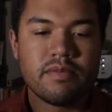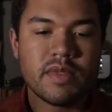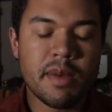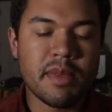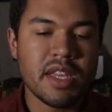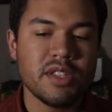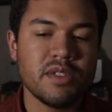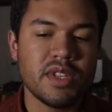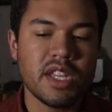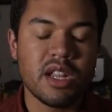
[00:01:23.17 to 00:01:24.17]
some of these
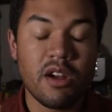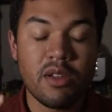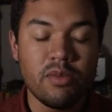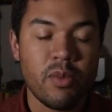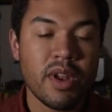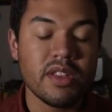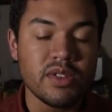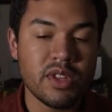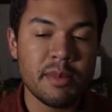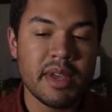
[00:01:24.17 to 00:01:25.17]
you've seen, or one of these
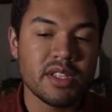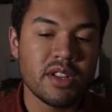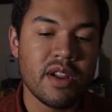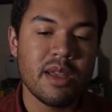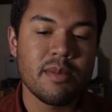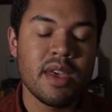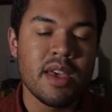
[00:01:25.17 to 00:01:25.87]
you've seen on my Instagram,